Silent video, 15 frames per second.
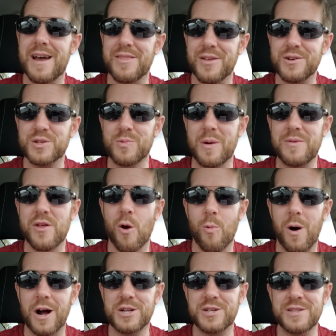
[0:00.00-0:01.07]
And those women that are
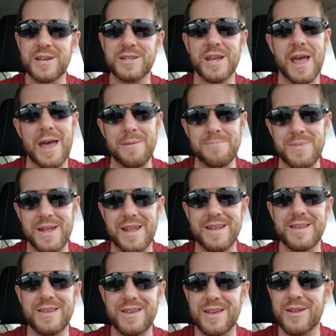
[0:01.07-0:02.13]
watching this, admit
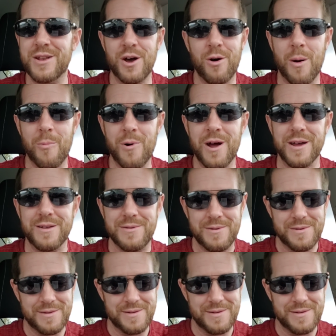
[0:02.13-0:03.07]
it, you know I'm right.